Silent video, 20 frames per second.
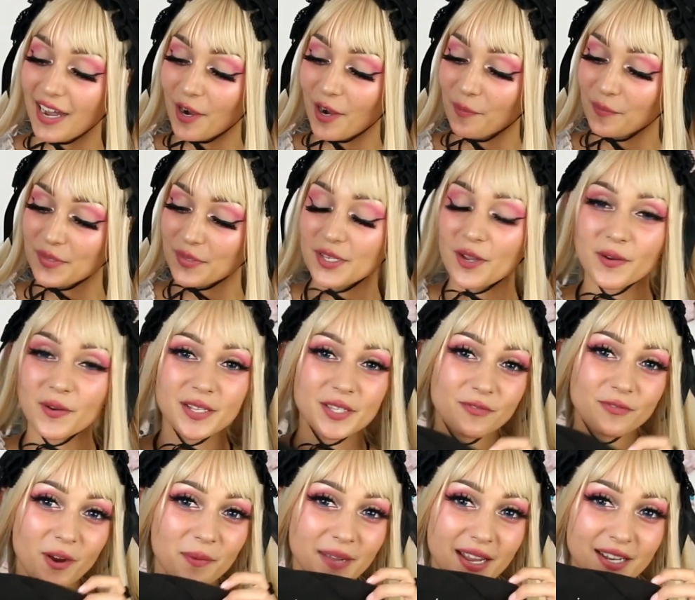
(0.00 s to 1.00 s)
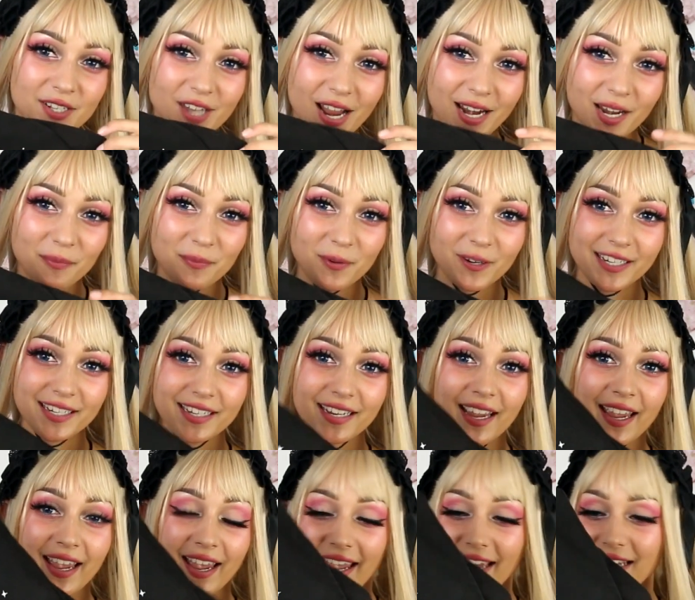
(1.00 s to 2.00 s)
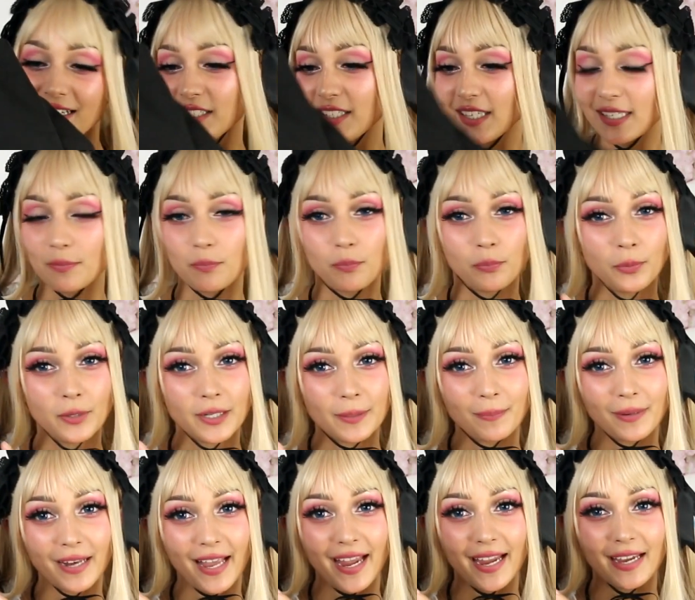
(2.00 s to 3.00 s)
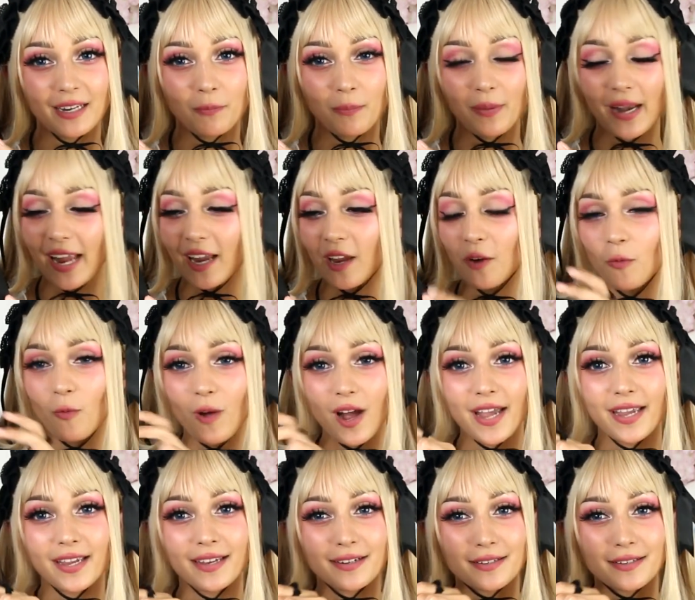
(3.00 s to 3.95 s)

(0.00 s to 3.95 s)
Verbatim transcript: Um, so it's from Angelic Pretty and it's just pretty plain, black and white,